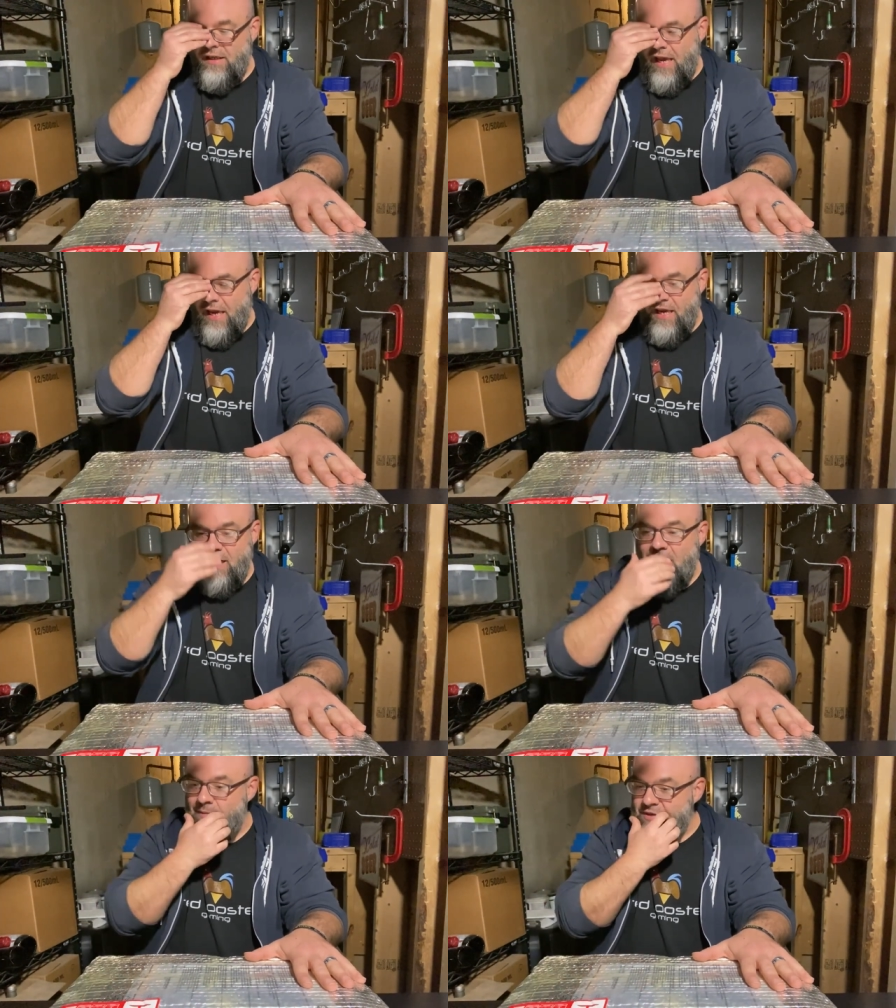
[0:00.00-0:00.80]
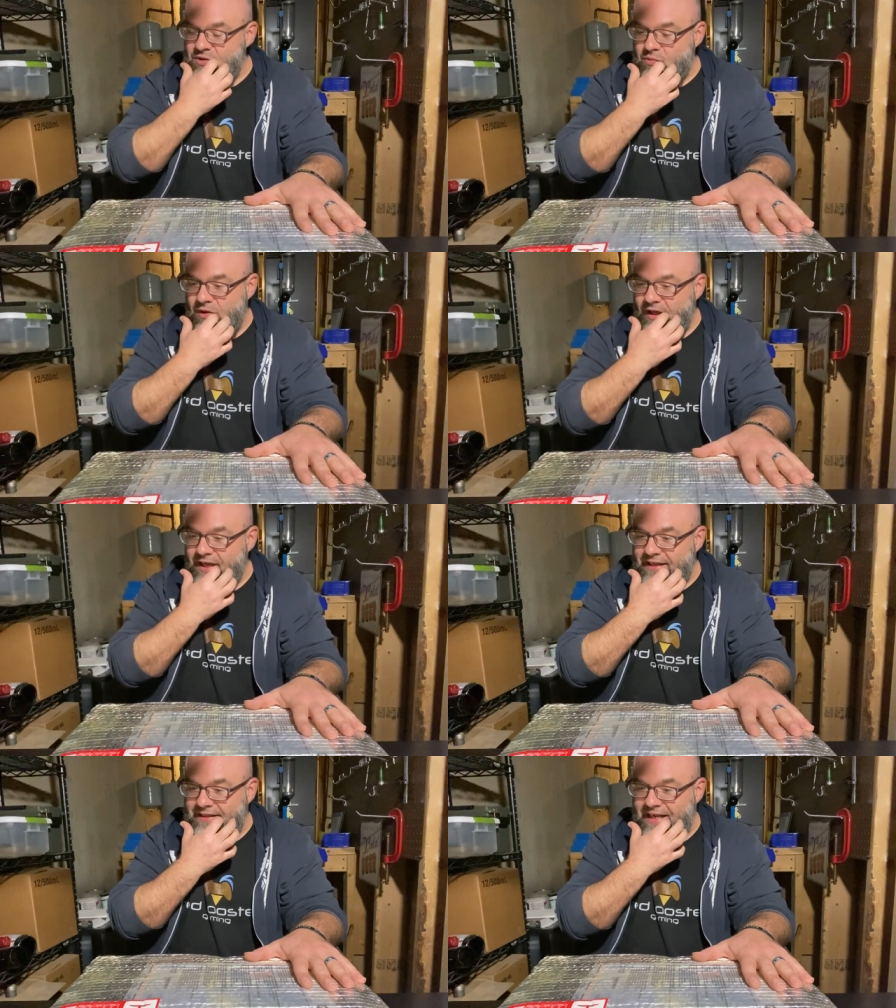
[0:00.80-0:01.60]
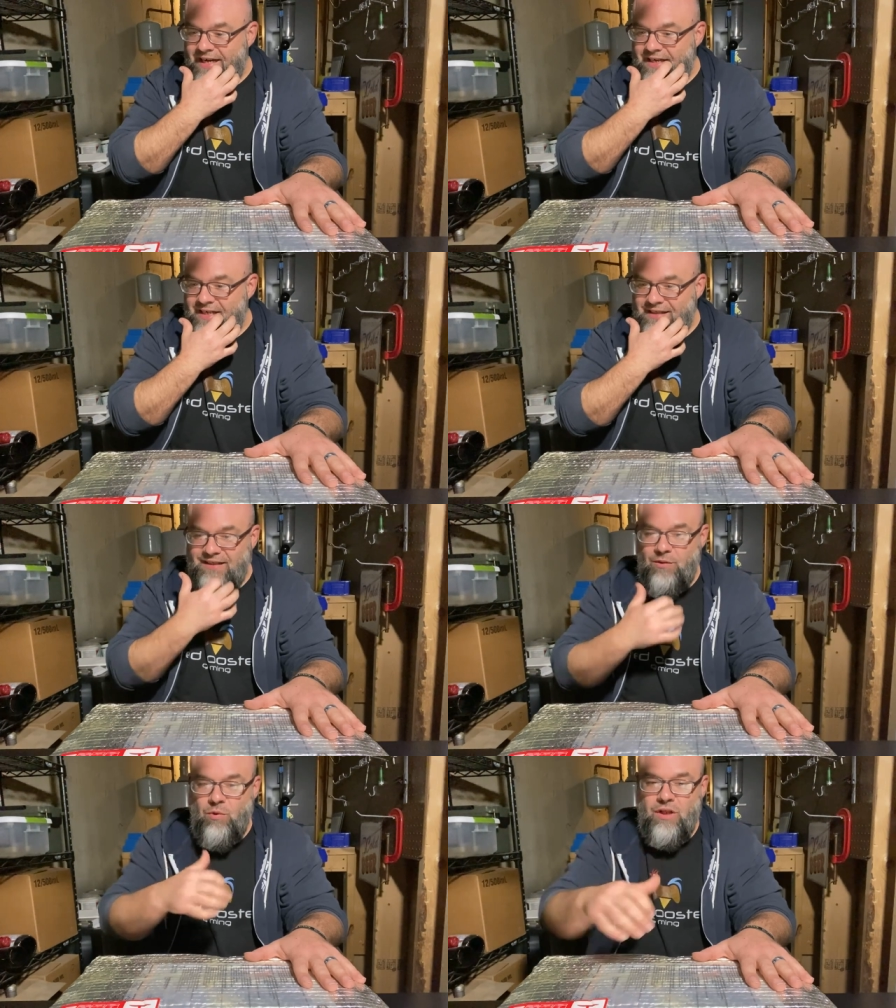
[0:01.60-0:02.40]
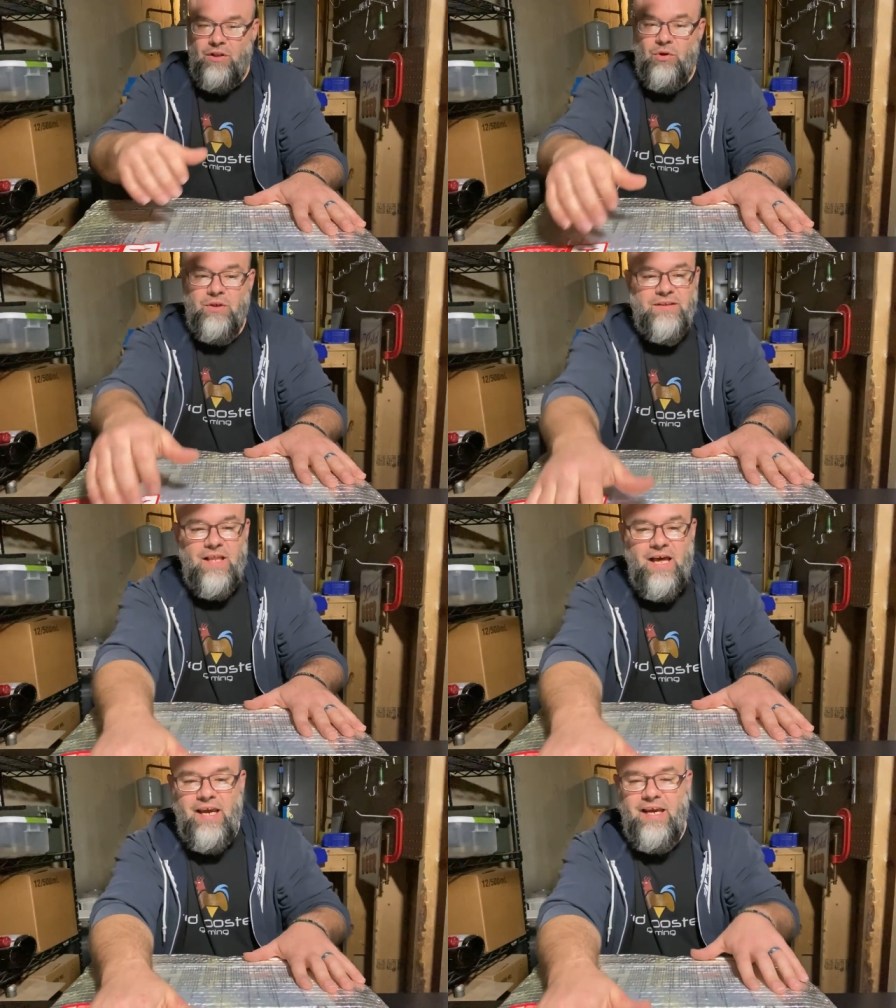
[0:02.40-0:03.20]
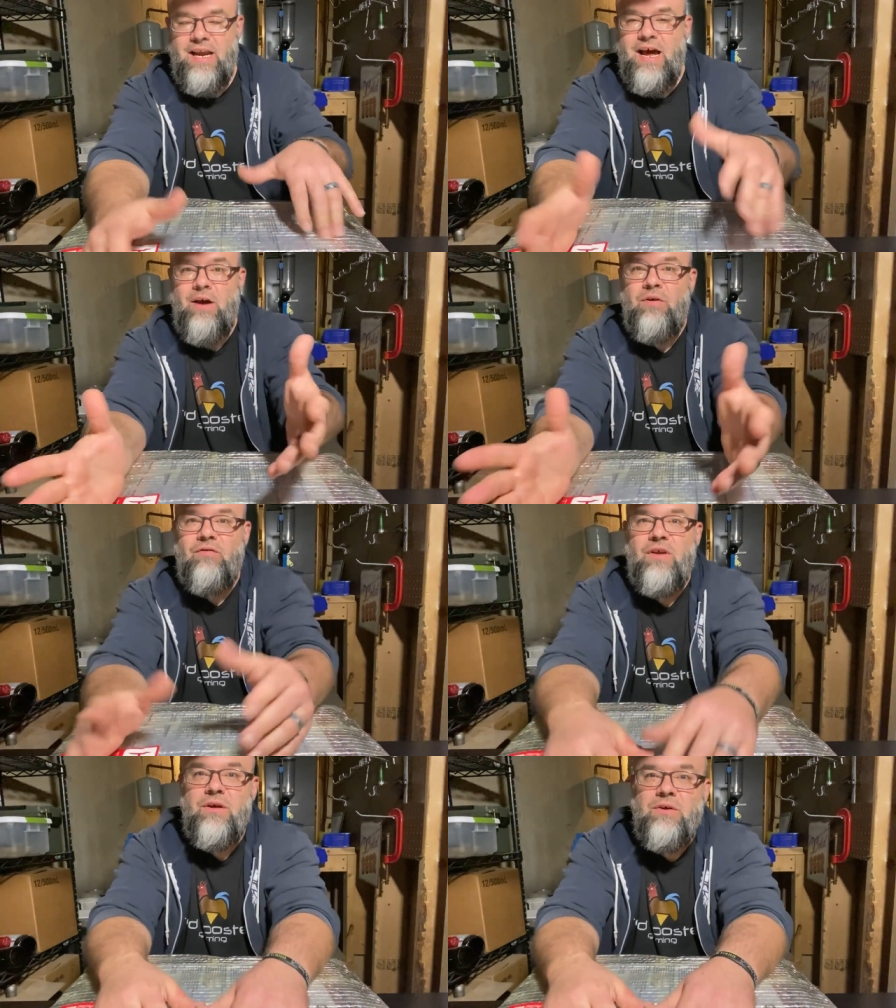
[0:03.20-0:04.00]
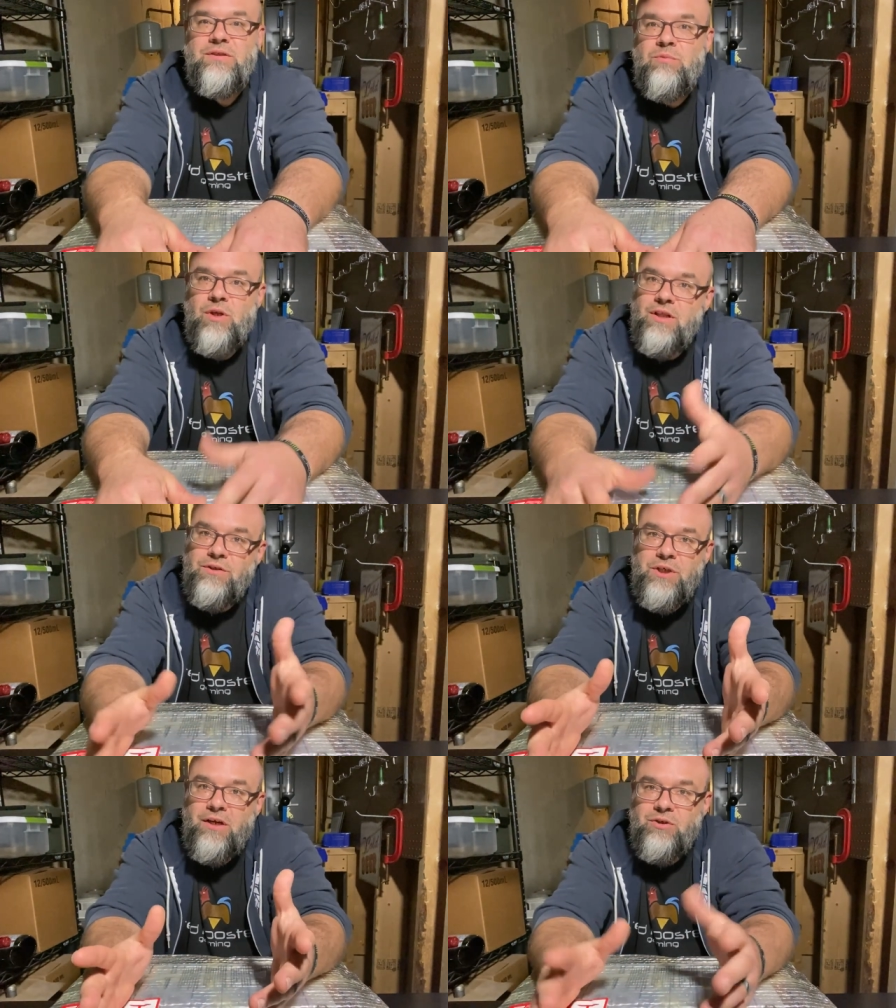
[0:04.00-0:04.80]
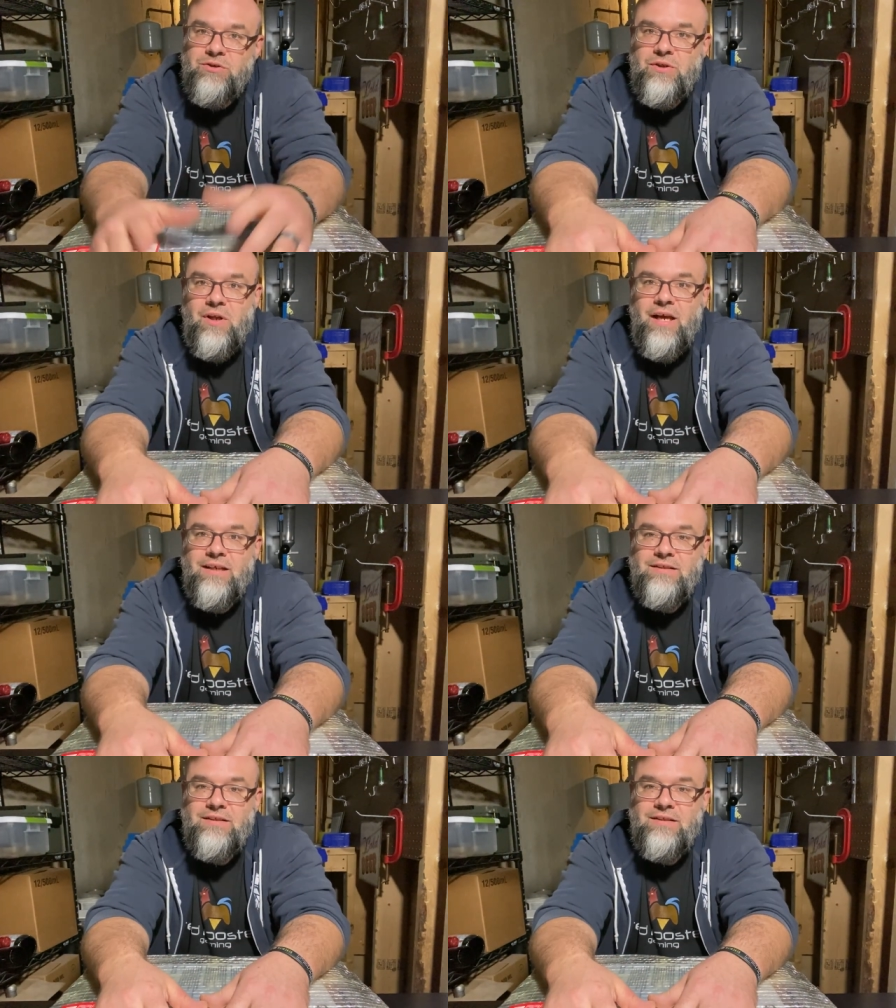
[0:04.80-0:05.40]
and I'm just really excited to see what it looks like and how it feels and what the checkers are like.